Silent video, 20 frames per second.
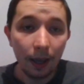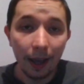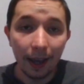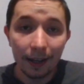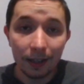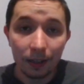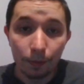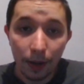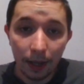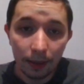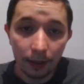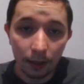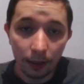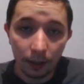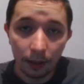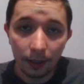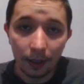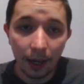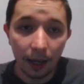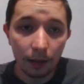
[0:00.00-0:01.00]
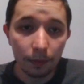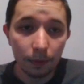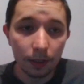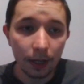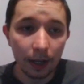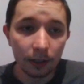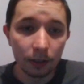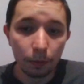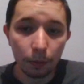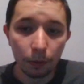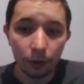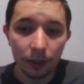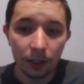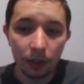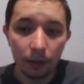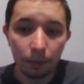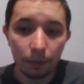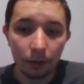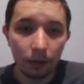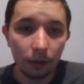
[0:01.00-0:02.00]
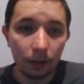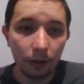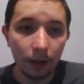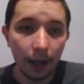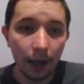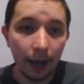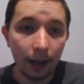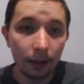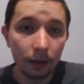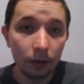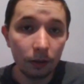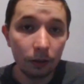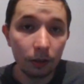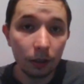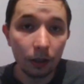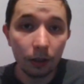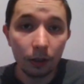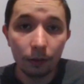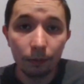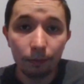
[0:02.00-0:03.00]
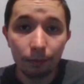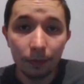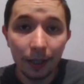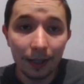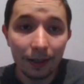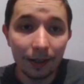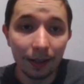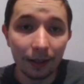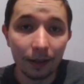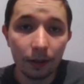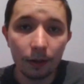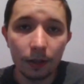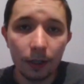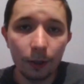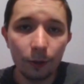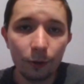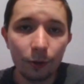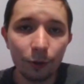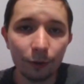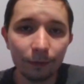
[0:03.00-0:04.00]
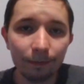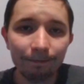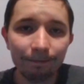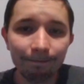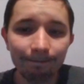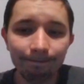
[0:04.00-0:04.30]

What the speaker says: as many games as possible, and that's it. See you soon.